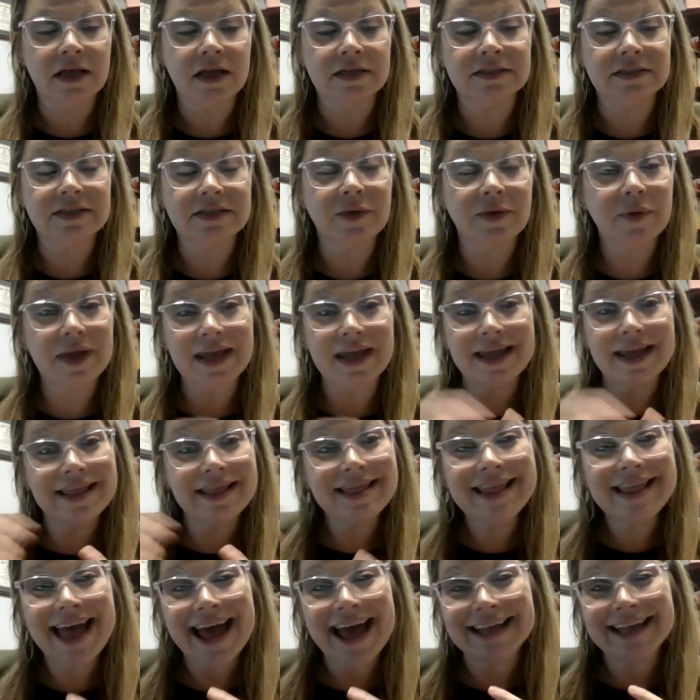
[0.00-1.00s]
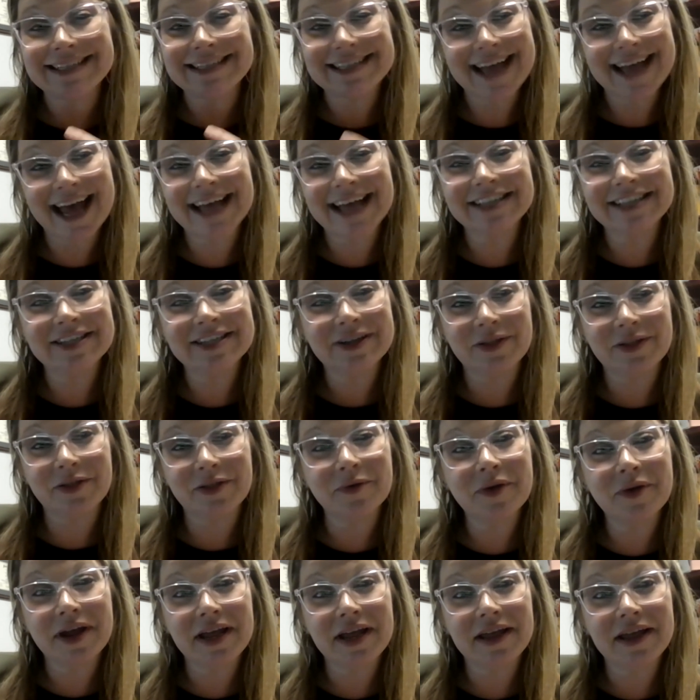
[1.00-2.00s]
So in that task
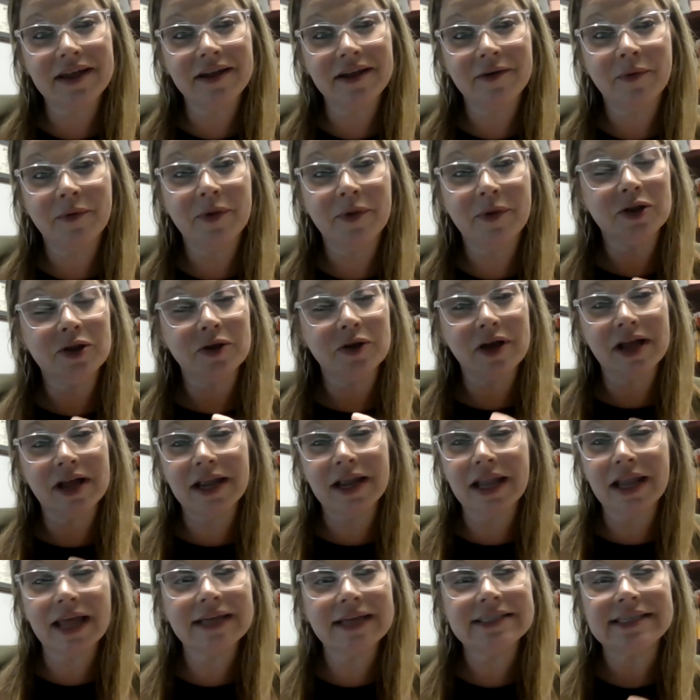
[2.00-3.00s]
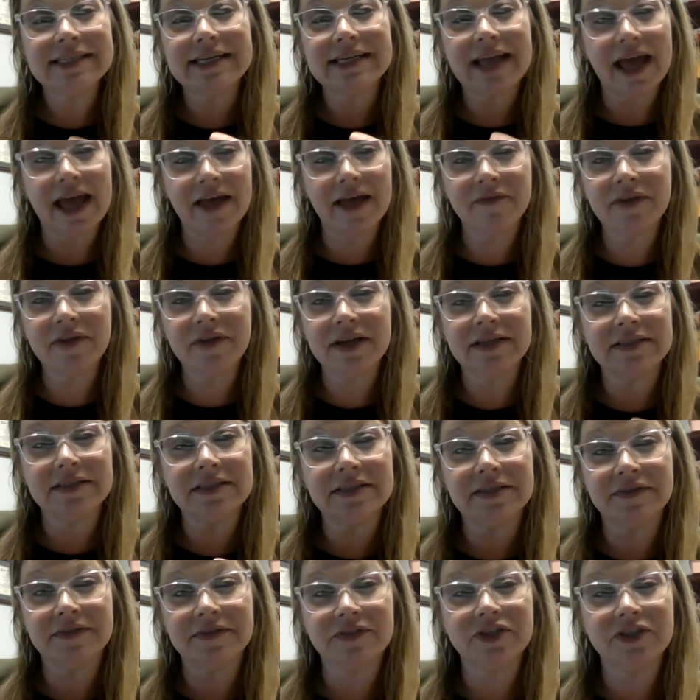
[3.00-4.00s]
three, when you're collecting
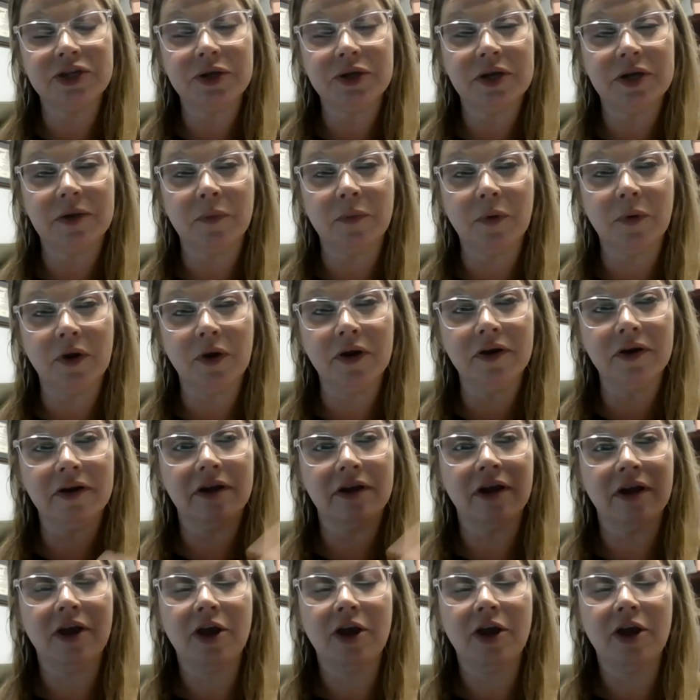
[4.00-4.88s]
evidence of student work,